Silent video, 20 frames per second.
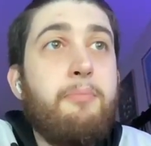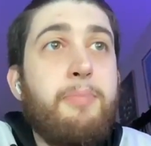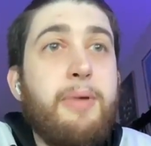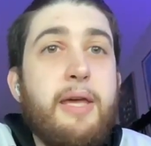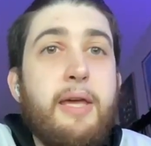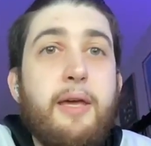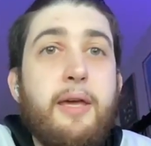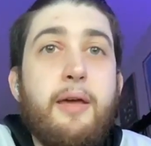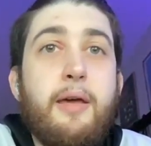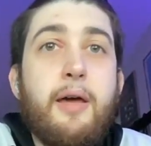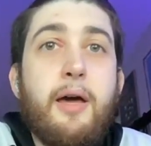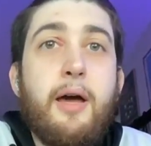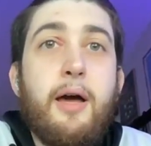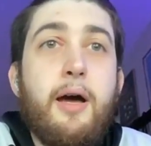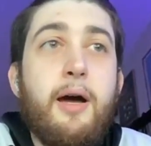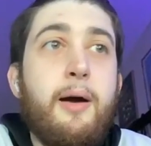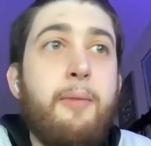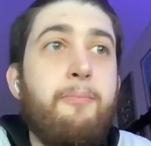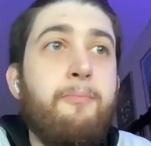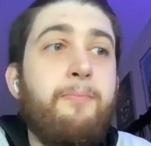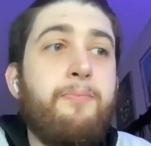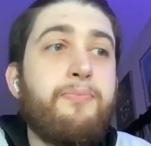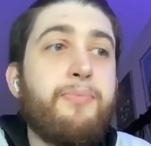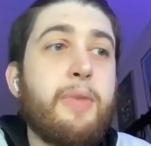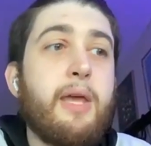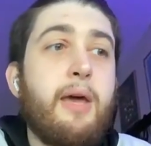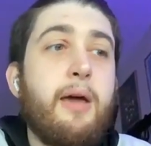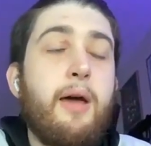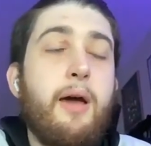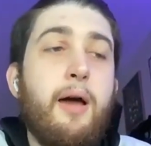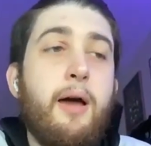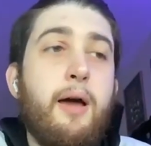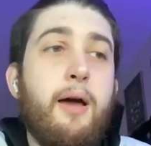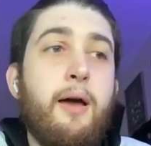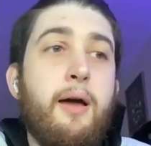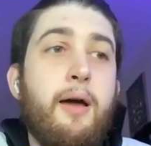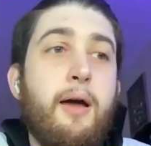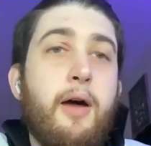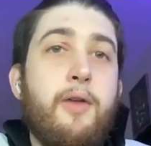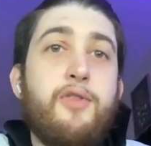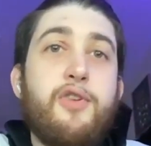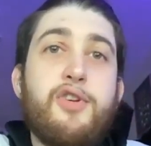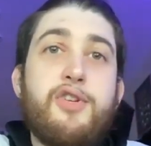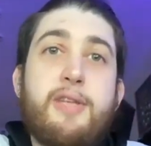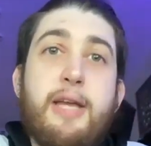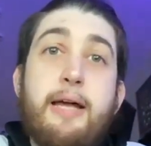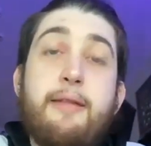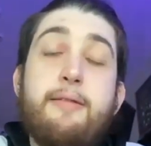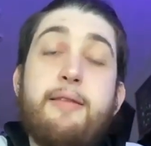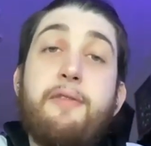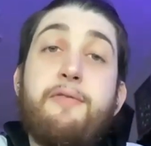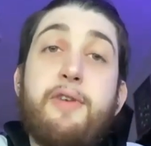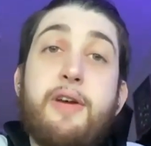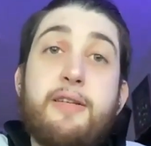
being understanding,